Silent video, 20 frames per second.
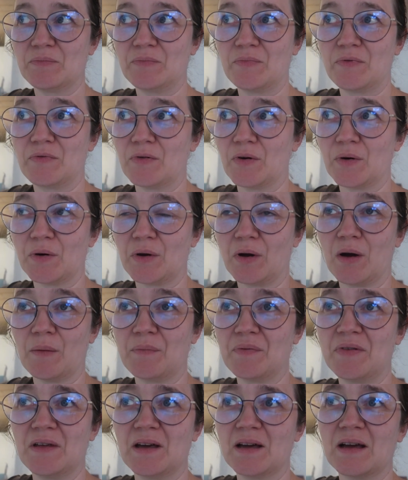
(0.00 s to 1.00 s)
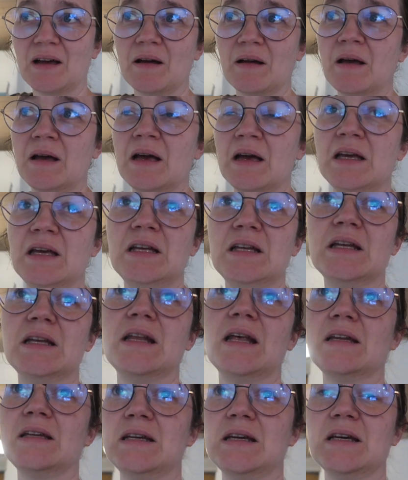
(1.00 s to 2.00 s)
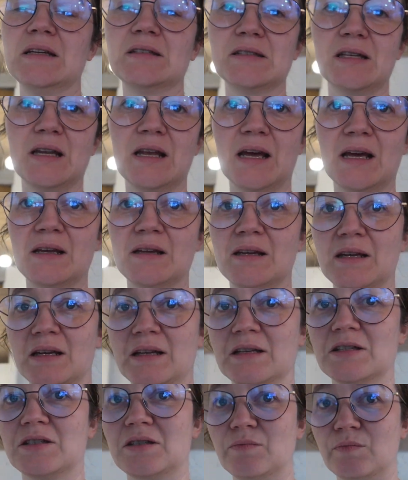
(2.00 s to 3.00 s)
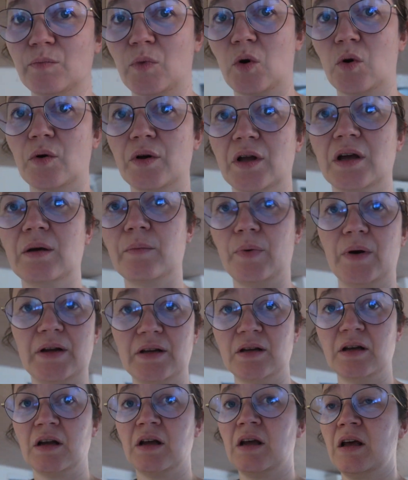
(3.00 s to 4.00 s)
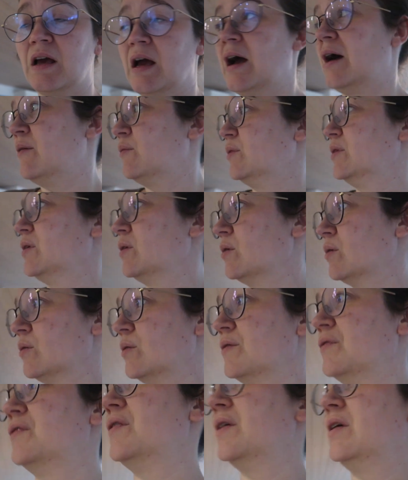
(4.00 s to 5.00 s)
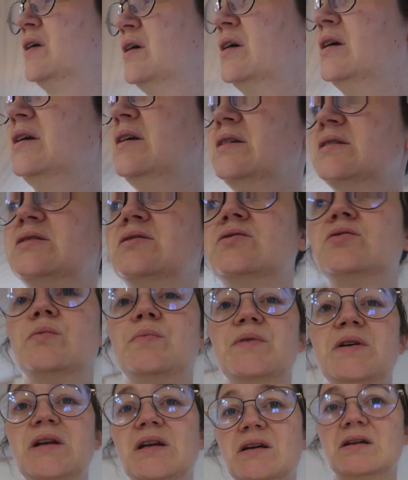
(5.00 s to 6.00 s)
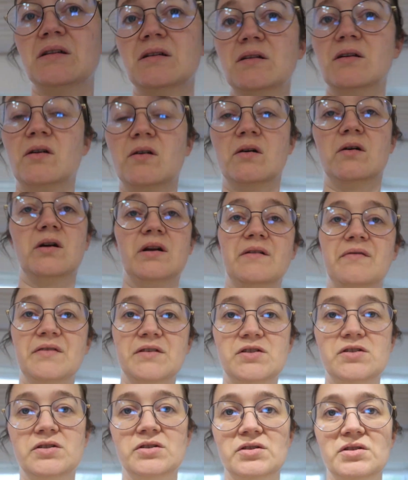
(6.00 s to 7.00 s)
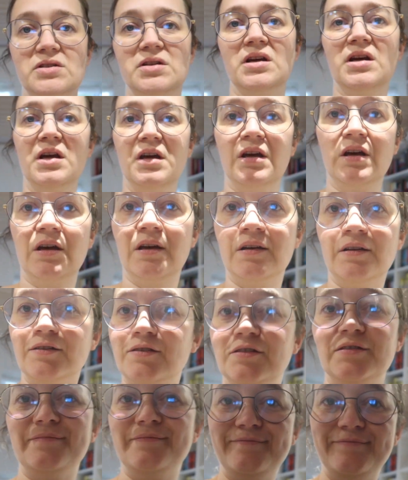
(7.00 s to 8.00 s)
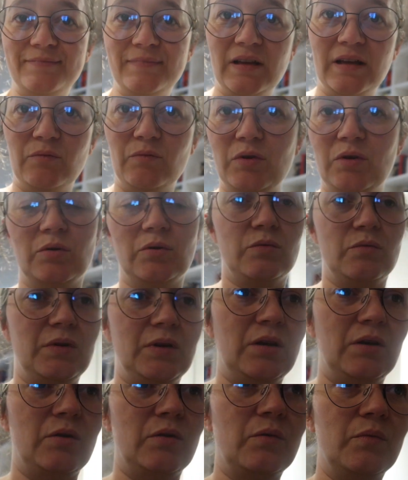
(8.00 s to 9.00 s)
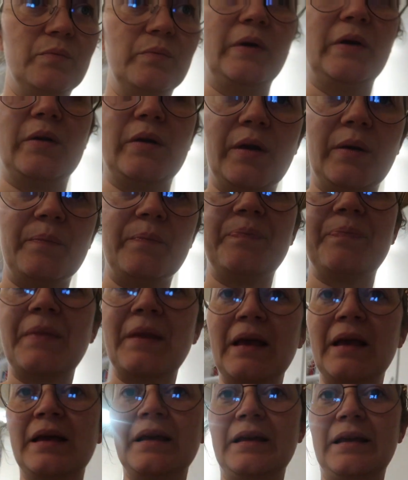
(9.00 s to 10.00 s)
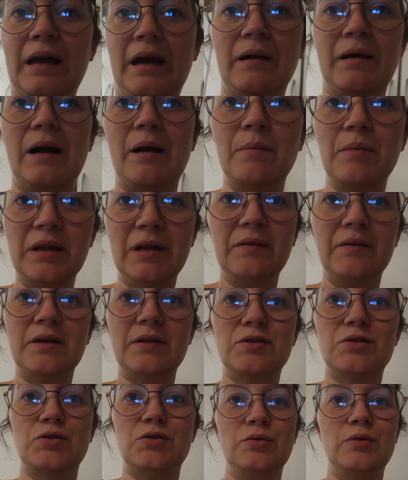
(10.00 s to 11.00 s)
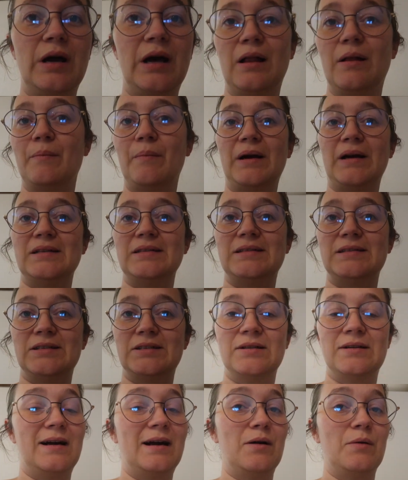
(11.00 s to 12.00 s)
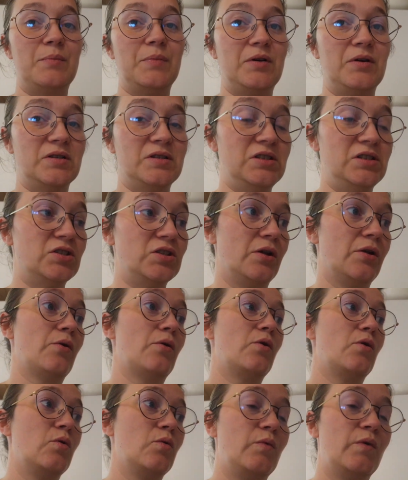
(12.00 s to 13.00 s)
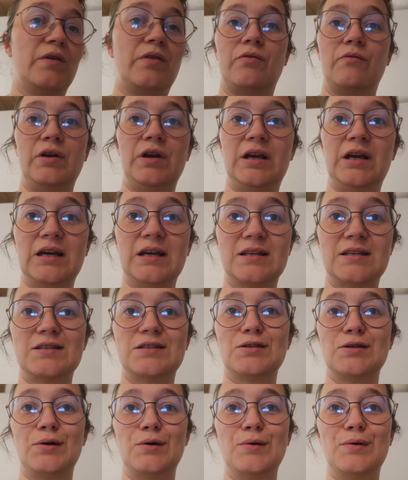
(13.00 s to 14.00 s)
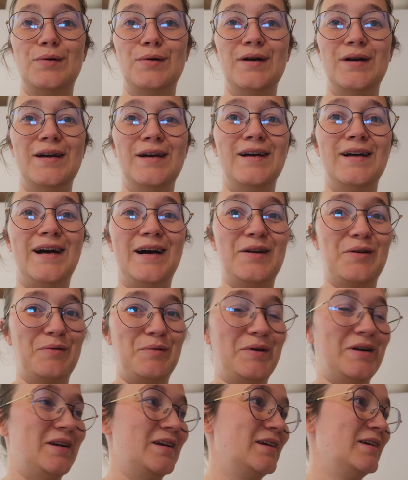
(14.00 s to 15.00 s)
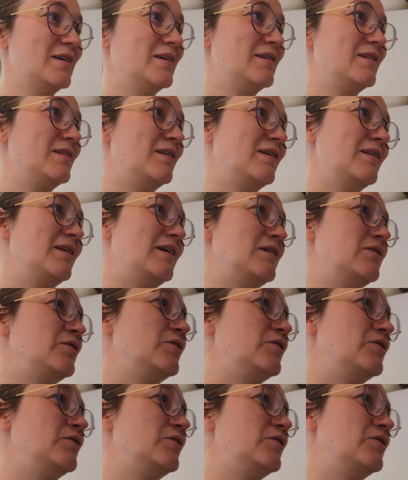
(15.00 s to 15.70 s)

throwing up thing. He did that yesterday. He did this morning, but we don't know if he's super ill or if it's just, we don't really know. But um, yeah, I'm leaving to help my sister out because she's on her own with three kids, so I don't want to let